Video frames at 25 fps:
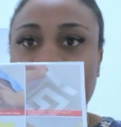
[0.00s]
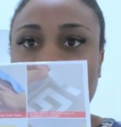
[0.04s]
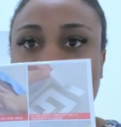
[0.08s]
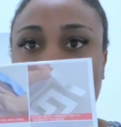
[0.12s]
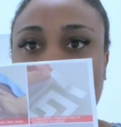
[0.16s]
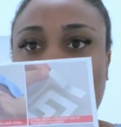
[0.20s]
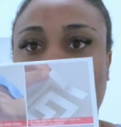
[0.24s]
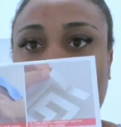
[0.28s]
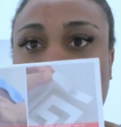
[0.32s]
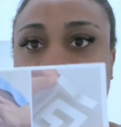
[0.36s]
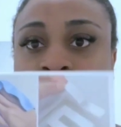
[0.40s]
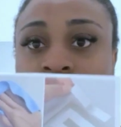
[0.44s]
is
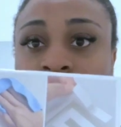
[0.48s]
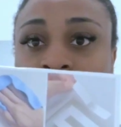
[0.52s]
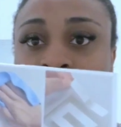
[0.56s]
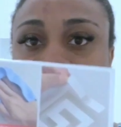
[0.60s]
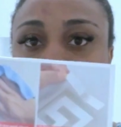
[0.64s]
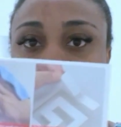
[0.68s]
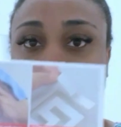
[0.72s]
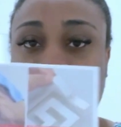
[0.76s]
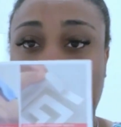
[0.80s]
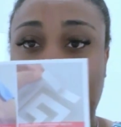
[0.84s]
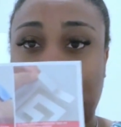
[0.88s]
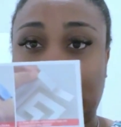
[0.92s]
what it
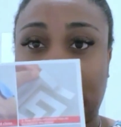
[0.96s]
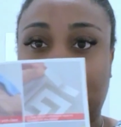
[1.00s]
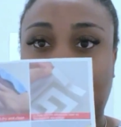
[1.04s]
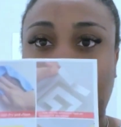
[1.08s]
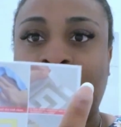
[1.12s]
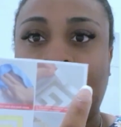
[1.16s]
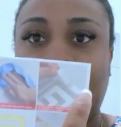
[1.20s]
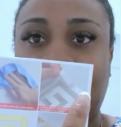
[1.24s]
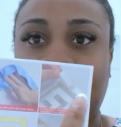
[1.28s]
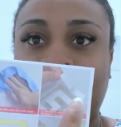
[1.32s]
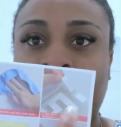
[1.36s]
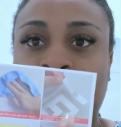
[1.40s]
looks
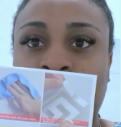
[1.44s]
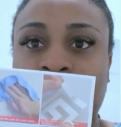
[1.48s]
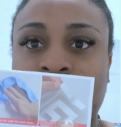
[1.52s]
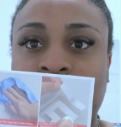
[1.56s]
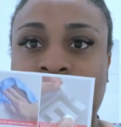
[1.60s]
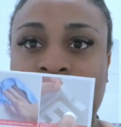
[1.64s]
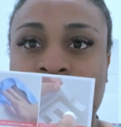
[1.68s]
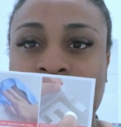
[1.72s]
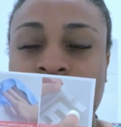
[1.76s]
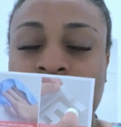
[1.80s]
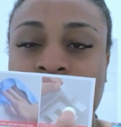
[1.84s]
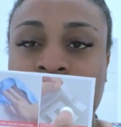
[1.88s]
like. I
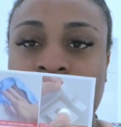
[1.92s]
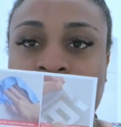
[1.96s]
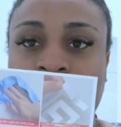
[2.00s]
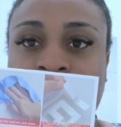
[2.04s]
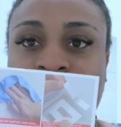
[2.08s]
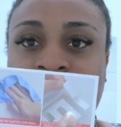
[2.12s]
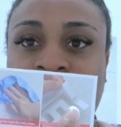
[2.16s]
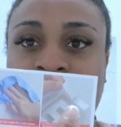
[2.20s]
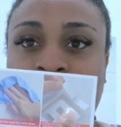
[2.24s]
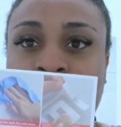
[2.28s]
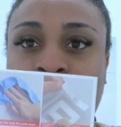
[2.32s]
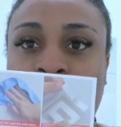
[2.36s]
got the
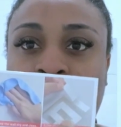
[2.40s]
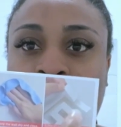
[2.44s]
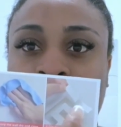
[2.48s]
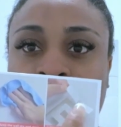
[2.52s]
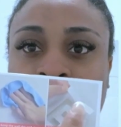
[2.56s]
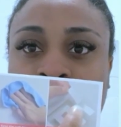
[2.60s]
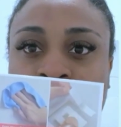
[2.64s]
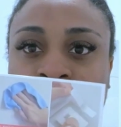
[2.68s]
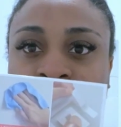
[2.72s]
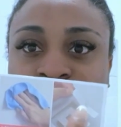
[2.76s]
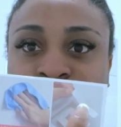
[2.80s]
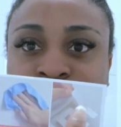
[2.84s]
silver
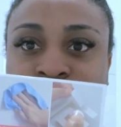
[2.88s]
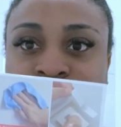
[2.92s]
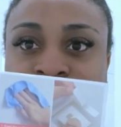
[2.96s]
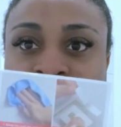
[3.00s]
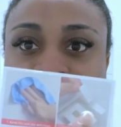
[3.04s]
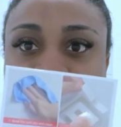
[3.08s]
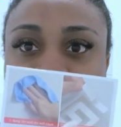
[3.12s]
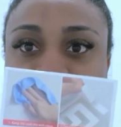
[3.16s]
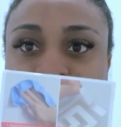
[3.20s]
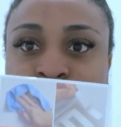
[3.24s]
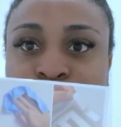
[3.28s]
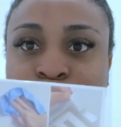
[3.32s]
one, which is
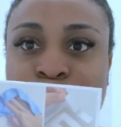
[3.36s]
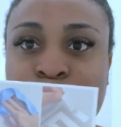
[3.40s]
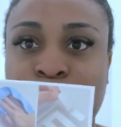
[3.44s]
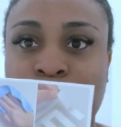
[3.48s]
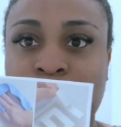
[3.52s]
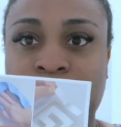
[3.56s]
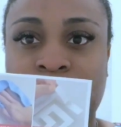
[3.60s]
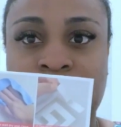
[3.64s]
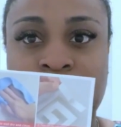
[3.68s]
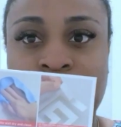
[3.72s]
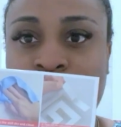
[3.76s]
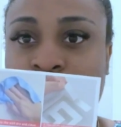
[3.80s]
this,
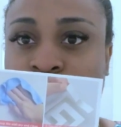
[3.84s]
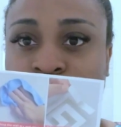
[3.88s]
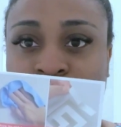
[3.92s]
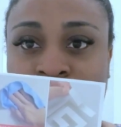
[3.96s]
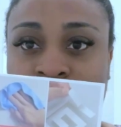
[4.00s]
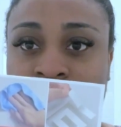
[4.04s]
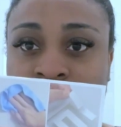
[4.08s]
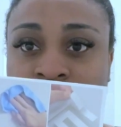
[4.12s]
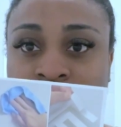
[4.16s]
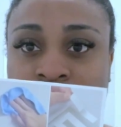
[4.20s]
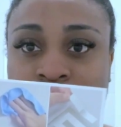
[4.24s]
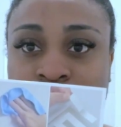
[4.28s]
not this
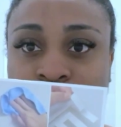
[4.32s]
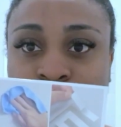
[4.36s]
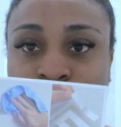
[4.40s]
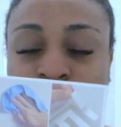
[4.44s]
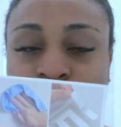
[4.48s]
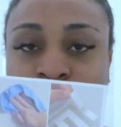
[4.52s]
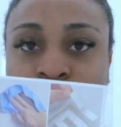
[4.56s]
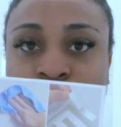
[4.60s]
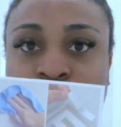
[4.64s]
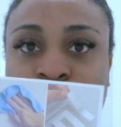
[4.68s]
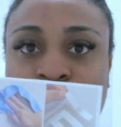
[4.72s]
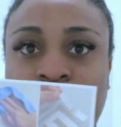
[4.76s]
one. This is the
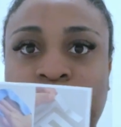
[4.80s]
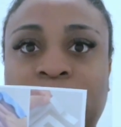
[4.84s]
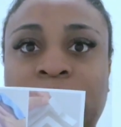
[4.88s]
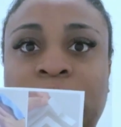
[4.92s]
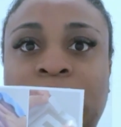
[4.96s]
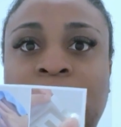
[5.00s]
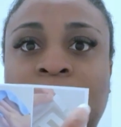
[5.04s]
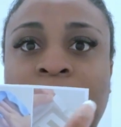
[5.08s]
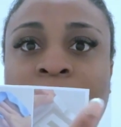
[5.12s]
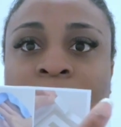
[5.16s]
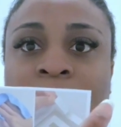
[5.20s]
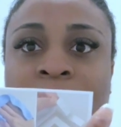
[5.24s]
gold
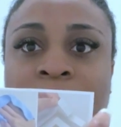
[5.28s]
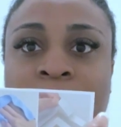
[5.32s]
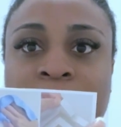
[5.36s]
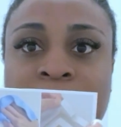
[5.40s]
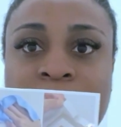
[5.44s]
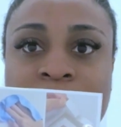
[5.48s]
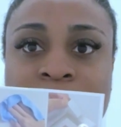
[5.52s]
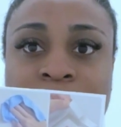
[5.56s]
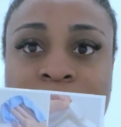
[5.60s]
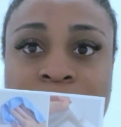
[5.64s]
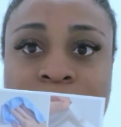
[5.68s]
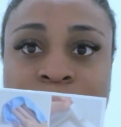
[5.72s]
one.
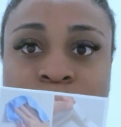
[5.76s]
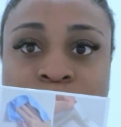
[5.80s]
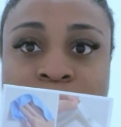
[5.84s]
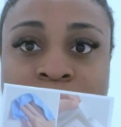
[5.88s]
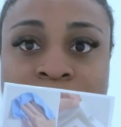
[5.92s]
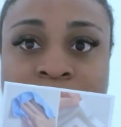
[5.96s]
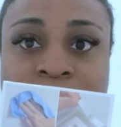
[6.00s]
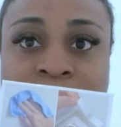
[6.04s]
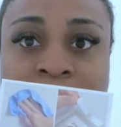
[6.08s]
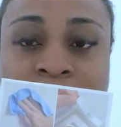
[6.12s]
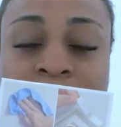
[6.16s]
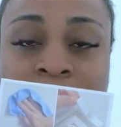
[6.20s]
This is the
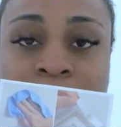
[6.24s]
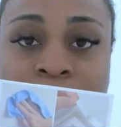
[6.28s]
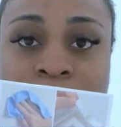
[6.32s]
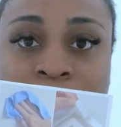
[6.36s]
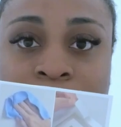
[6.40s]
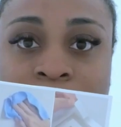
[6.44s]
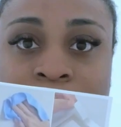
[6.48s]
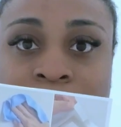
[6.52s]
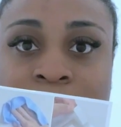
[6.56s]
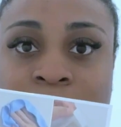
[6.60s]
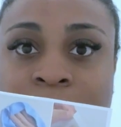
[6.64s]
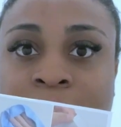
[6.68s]
one that I
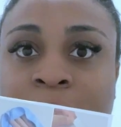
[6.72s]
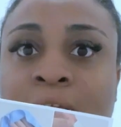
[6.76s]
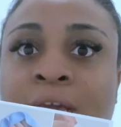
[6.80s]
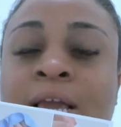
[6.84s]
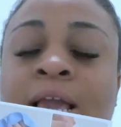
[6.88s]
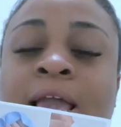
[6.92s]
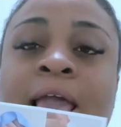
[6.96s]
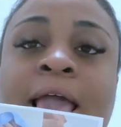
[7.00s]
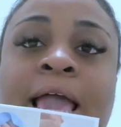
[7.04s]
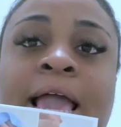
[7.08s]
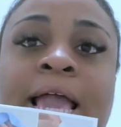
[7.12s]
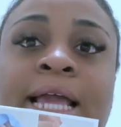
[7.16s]
got,
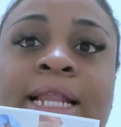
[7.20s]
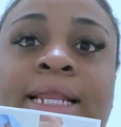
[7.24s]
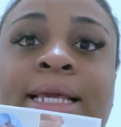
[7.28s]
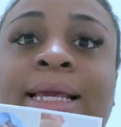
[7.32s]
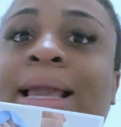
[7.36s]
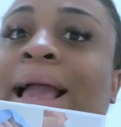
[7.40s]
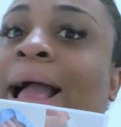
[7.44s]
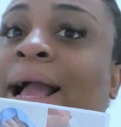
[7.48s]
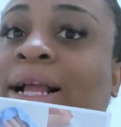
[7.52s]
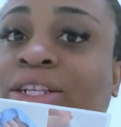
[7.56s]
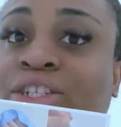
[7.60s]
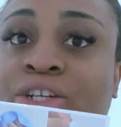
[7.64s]
and
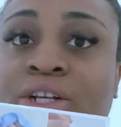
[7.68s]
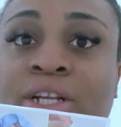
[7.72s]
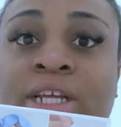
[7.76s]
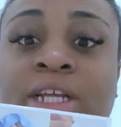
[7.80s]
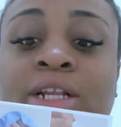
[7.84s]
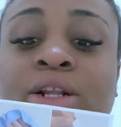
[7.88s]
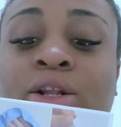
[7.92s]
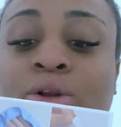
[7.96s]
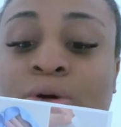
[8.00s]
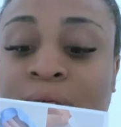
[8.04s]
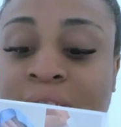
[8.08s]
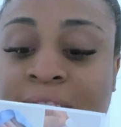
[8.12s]
it
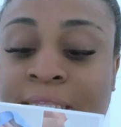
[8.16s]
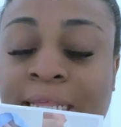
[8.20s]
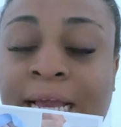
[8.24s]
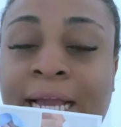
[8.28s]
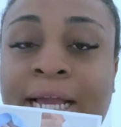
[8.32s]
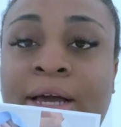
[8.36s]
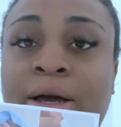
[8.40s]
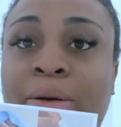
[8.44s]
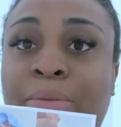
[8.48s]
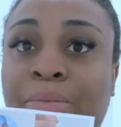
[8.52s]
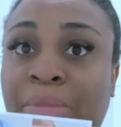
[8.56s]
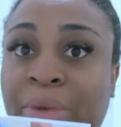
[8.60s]
actually looks
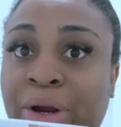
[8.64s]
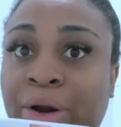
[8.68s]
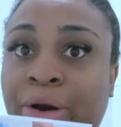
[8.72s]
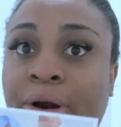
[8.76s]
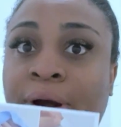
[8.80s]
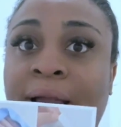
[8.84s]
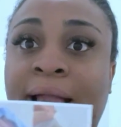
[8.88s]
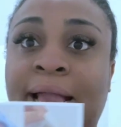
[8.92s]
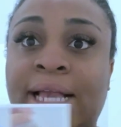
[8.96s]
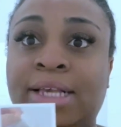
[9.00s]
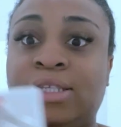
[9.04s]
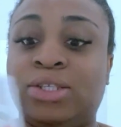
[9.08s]
like a
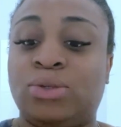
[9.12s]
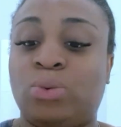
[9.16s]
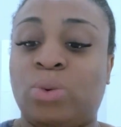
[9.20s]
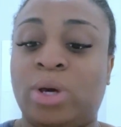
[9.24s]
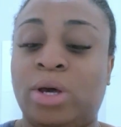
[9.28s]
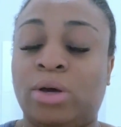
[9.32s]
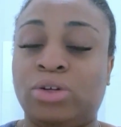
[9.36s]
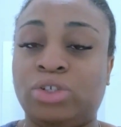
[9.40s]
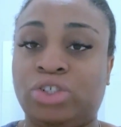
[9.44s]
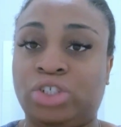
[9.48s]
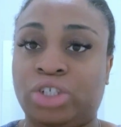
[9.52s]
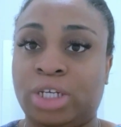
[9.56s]
mirror as
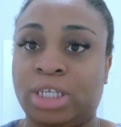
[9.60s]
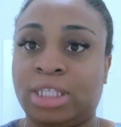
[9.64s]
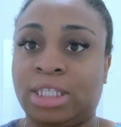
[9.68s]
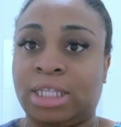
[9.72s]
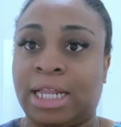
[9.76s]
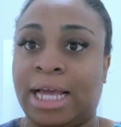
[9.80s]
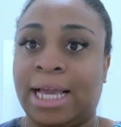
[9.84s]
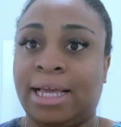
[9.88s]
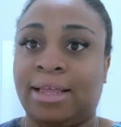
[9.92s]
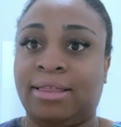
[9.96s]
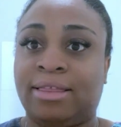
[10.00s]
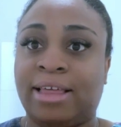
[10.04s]
well, just
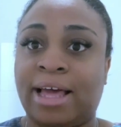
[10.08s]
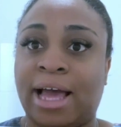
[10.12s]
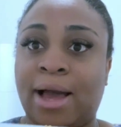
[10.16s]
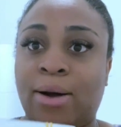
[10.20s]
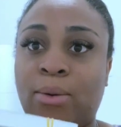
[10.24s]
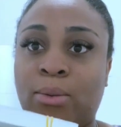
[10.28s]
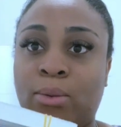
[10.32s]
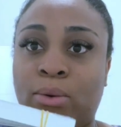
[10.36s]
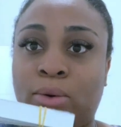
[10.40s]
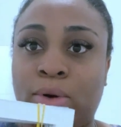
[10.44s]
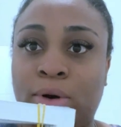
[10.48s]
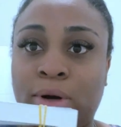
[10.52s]
like
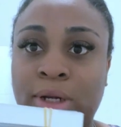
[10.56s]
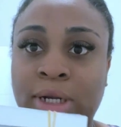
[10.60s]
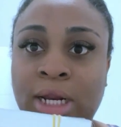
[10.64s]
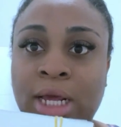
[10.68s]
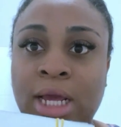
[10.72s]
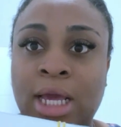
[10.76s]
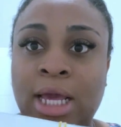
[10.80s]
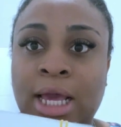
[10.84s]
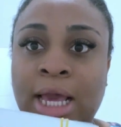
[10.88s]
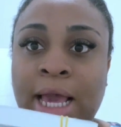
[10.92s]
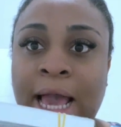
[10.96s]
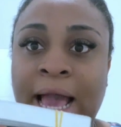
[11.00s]
that one.
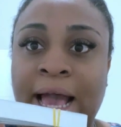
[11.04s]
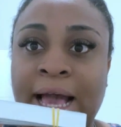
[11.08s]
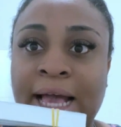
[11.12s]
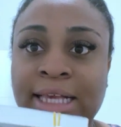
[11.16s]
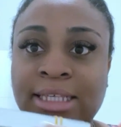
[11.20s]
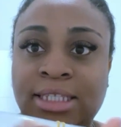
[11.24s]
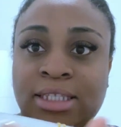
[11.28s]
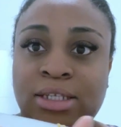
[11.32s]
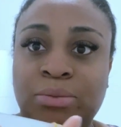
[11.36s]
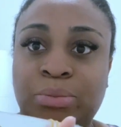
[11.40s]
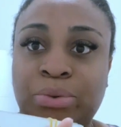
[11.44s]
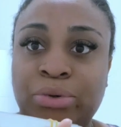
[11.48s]

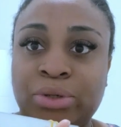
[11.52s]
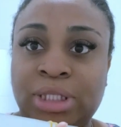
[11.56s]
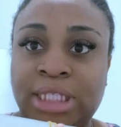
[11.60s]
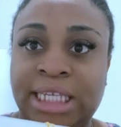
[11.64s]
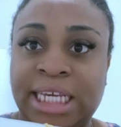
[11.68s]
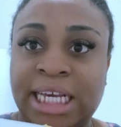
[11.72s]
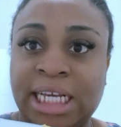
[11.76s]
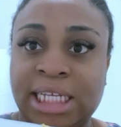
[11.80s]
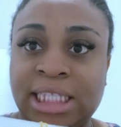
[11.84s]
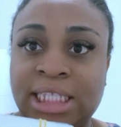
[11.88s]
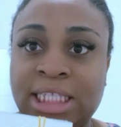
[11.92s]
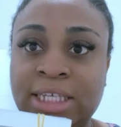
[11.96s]
Has the
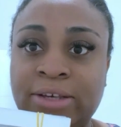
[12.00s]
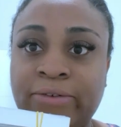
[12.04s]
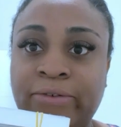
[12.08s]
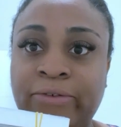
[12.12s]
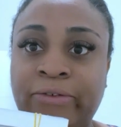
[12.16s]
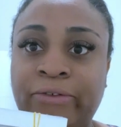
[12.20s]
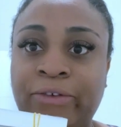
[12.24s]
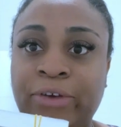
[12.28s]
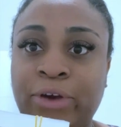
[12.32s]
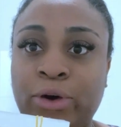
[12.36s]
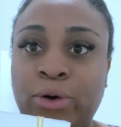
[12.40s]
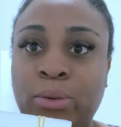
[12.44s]
protective
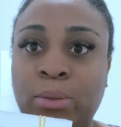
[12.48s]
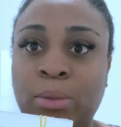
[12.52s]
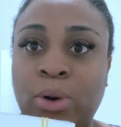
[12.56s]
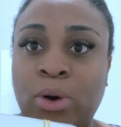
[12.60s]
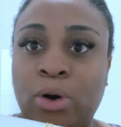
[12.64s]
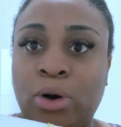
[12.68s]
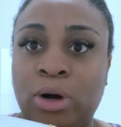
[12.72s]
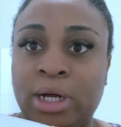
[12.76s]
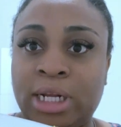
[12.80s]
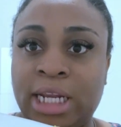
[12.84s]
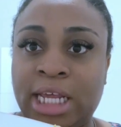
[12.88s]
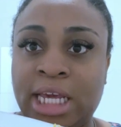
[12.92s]
film
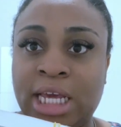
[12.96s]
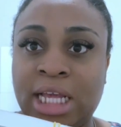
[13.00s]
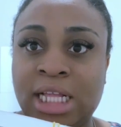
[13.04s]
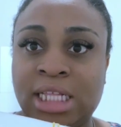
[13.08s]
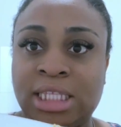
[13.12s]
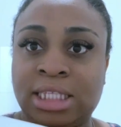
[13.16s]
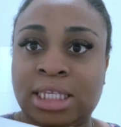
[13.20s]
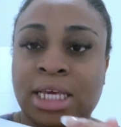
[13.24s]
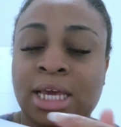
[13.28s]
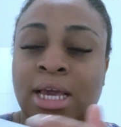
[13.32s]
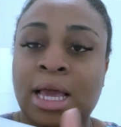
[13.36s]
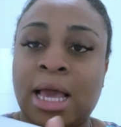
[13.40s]
on it.